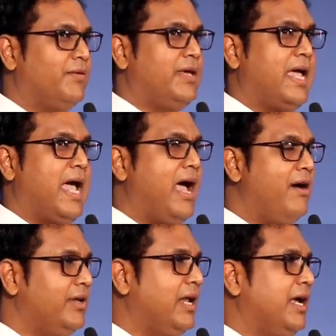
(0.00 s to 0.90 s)
We
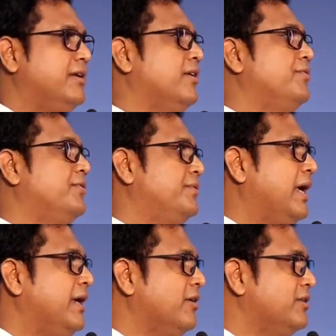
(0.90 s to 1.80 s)
have a light of,
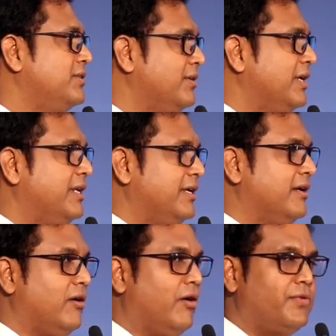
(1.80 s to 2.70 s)
lighthouse unit here
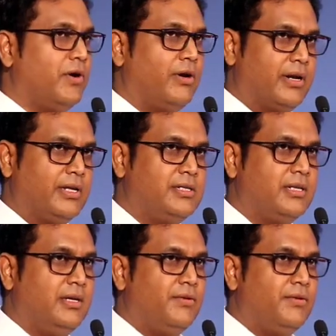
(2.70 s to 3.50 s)
of Godrej,